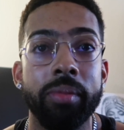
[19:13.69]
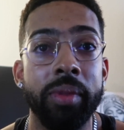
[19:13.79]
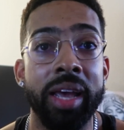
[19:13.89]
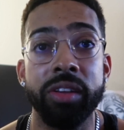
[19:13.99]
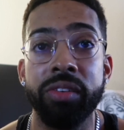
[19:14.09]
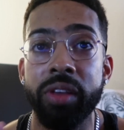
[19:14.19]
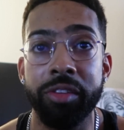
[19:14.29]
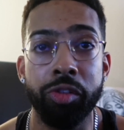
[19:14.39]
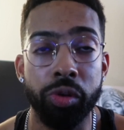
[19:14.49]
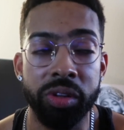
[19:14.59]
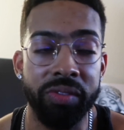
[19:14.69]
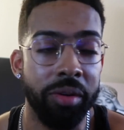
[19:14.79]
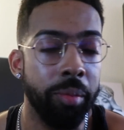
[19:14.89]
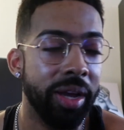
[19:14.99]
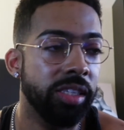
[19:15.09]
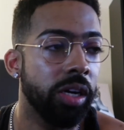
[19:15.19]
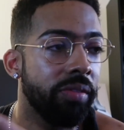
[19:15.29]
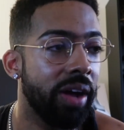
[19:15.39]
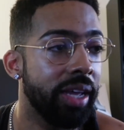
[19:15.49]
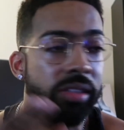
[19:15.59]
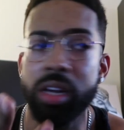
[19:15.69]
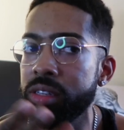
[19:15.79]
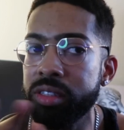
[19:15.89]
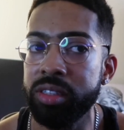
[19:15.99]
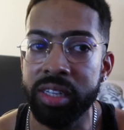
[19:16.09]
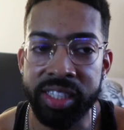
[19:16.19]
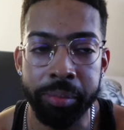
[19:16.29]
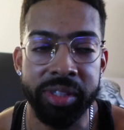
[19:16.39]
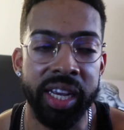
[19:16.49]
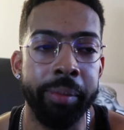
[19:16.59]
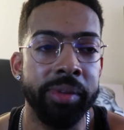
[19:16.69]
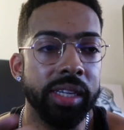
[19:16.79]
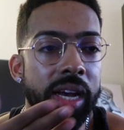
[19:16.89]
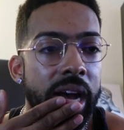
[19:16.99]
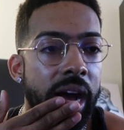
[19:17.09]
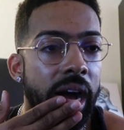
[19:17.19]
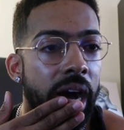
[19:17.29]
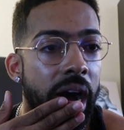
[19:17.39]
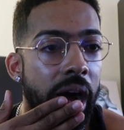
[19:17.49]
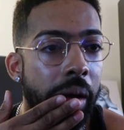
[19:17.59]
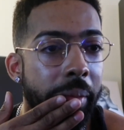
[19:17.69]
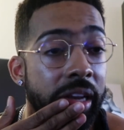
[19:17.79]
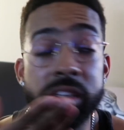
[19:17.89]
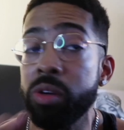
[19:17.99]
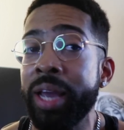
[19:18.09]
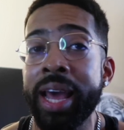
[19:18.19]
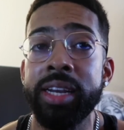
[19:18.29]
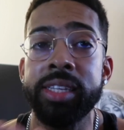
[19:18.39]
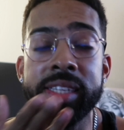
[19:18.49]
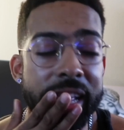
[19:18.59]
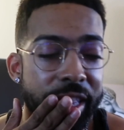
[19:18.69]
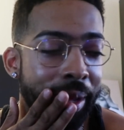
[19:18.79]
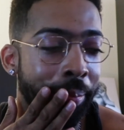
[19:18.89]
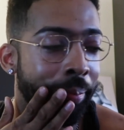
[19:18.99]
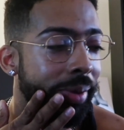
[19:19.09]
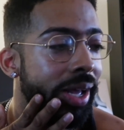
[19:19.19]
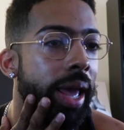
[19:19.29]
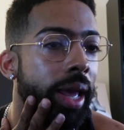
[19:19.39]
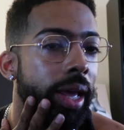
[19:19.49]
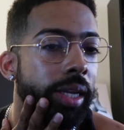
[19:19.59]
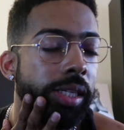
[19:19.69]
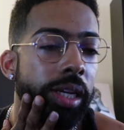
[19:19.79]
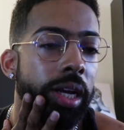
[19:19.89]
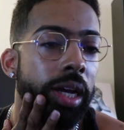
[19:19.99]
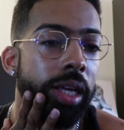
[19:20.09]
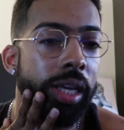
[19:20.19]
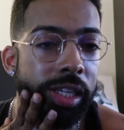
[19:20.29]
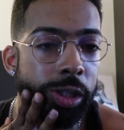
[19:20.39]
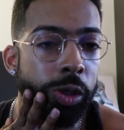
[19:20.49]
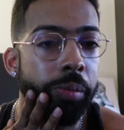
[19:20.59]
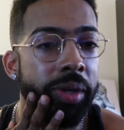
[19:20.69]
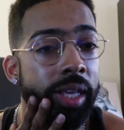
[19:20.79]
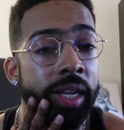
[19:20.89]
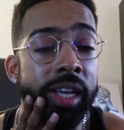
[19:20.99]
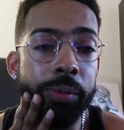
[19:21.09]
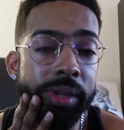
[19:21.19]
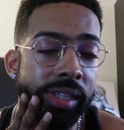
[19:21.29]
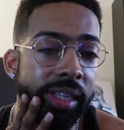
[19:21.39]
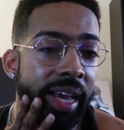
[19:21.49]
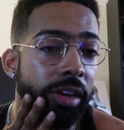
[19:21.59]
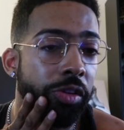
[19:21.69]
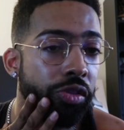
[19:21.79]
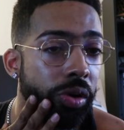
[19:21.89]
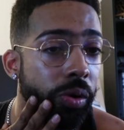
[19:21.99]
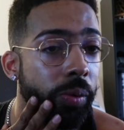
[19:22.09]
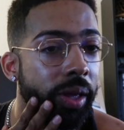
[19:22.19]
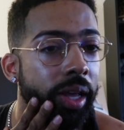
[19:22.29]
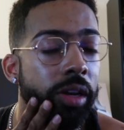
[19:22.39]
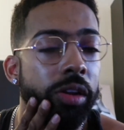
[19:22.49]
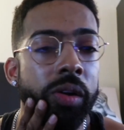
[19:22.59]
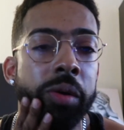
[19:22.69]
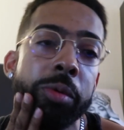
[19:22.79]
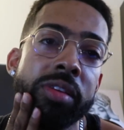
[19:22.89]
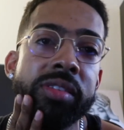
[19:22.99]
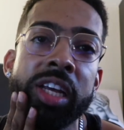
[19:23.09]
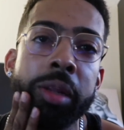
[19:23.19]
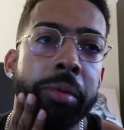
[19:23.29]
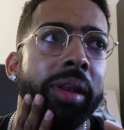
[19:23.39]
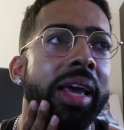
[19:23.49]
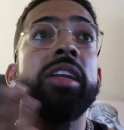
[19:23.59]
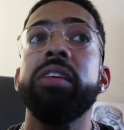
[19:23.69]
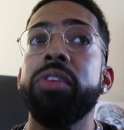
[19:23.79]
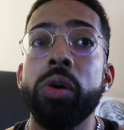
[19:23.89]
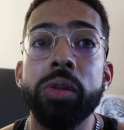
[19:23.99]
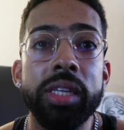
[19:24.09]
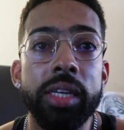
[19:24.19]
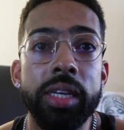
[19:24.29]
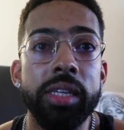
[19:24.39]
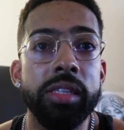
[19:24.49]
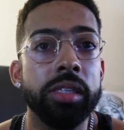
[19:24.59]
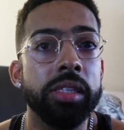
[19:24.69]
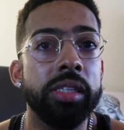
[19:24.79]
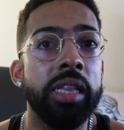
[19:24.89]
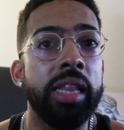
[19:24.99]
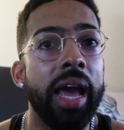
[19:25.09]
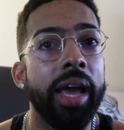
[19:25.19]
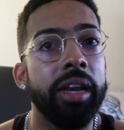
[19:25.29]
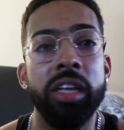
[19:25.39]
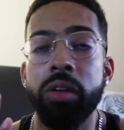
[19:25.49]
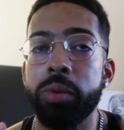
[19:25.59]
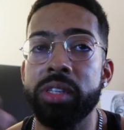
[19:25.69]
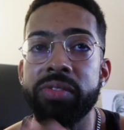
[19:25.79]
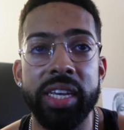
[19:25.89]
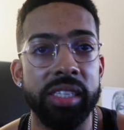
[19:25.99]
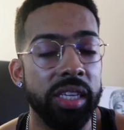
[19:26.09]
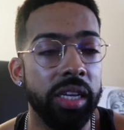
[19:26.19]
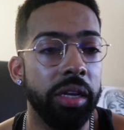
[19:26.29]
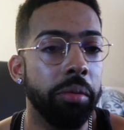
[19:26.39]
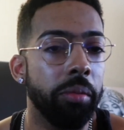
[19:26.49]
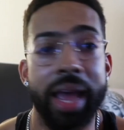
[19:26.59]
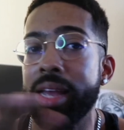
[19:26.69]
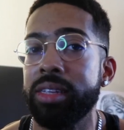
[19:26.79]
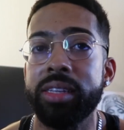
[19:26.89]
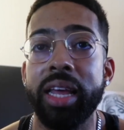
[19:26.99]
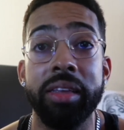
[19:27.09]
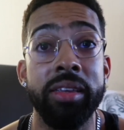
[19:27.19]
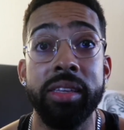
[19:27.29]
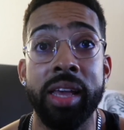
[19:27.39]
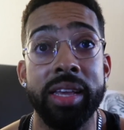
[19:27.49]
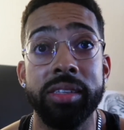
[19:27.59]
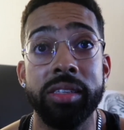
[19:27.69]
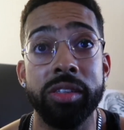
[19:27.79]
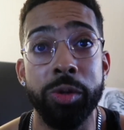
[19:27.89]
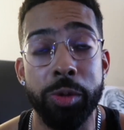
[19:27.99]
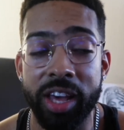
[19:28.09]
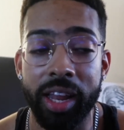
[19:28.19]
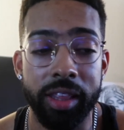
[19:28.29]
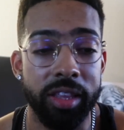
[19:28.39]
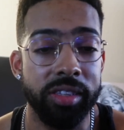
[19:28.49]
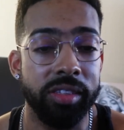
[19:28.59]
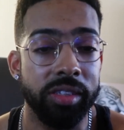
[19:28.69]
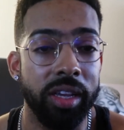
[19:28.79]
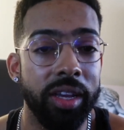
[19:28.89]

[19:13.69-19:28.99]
as a stroke survivor myself, I saw the symptoms, and so we had a discussion. And he had told me that he had recently had a stroke, and you know, he was just telling me the difficulties that he was facing as like he has new challenges,